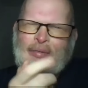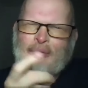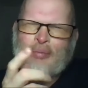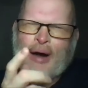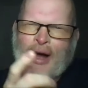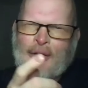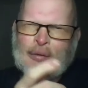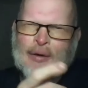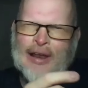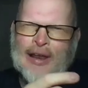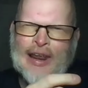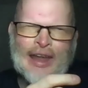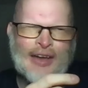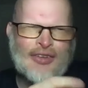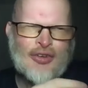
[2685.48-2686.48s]
but I really
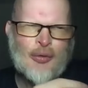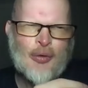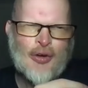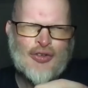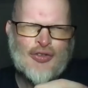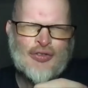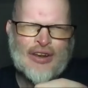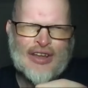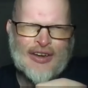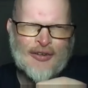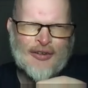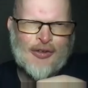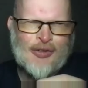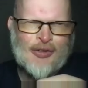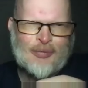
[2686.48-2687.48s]
like to watch
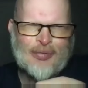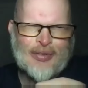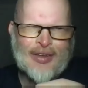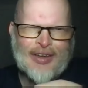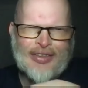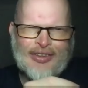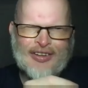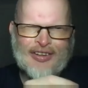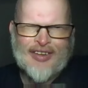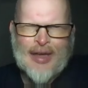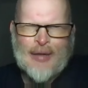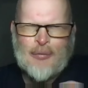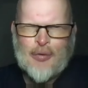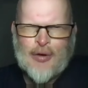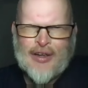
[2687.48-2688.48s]
videos. The
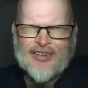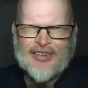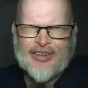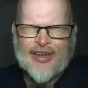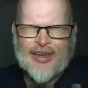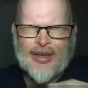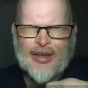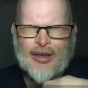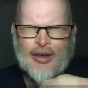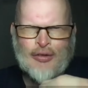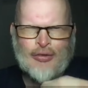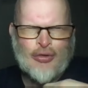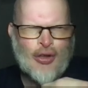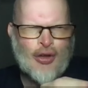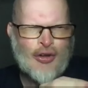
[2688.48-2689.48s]
same reasoning
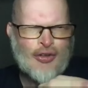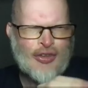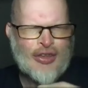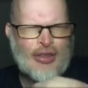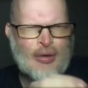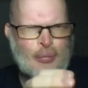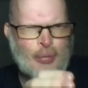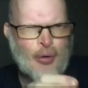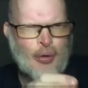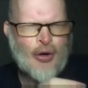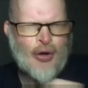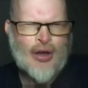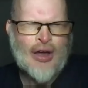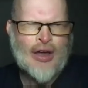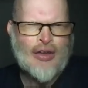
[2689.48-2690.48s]
of lost in a
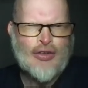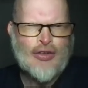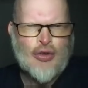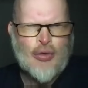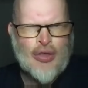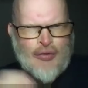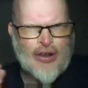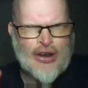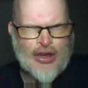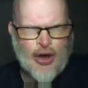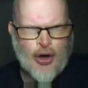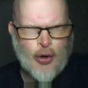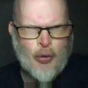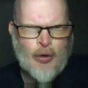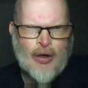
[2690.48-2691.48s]
book I can do with a
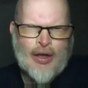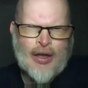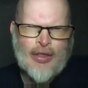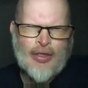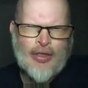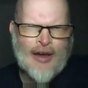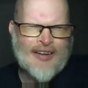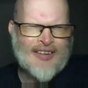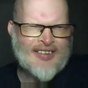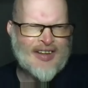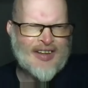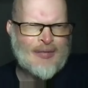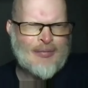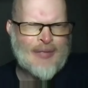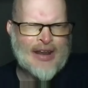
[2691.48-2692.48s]
video that I
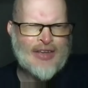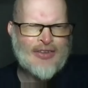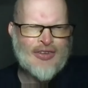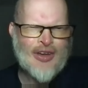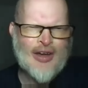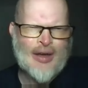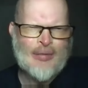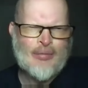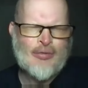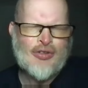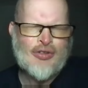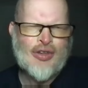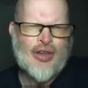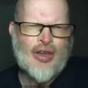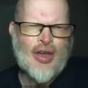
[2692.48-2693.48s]
see many
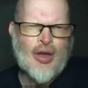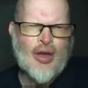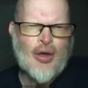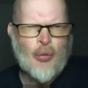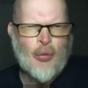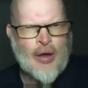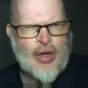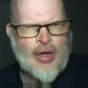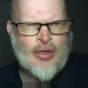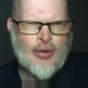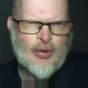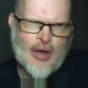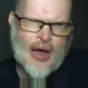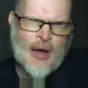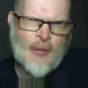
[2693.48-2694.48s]
times with
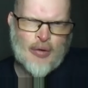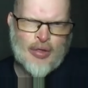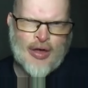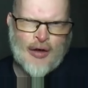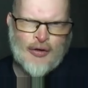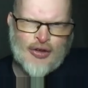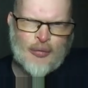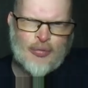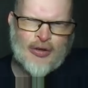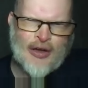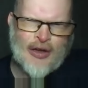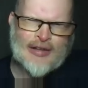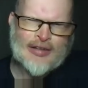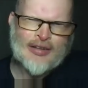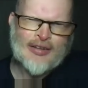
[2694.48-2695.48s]
and without
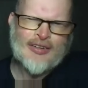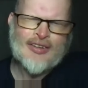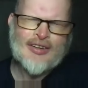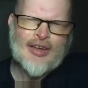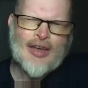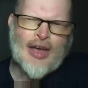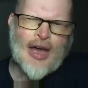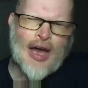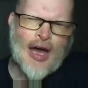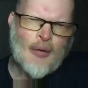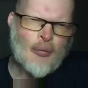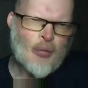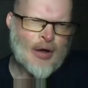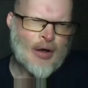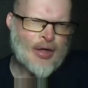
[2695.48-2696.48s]
subtitles
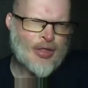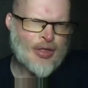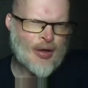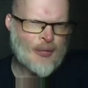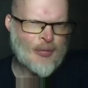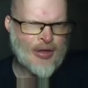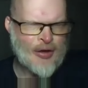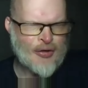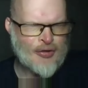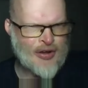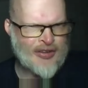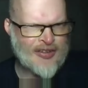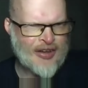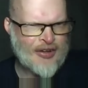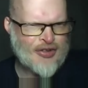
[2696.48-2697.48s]
and with and without
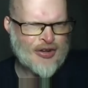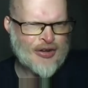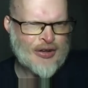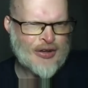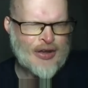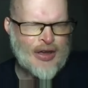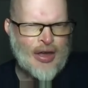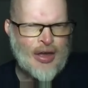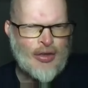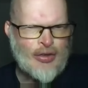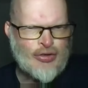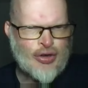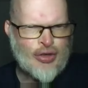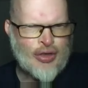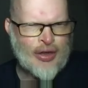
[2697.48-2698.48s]
translation.
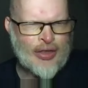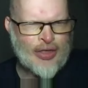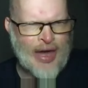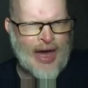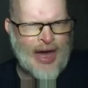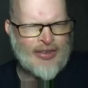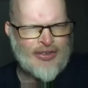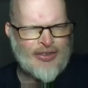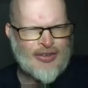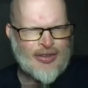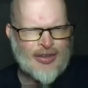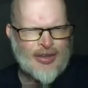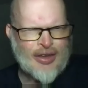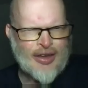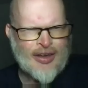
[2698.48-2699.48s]
Do you think that
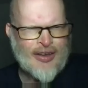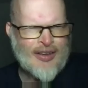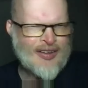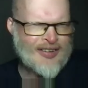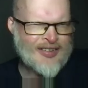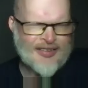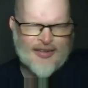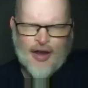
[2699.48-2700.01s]
is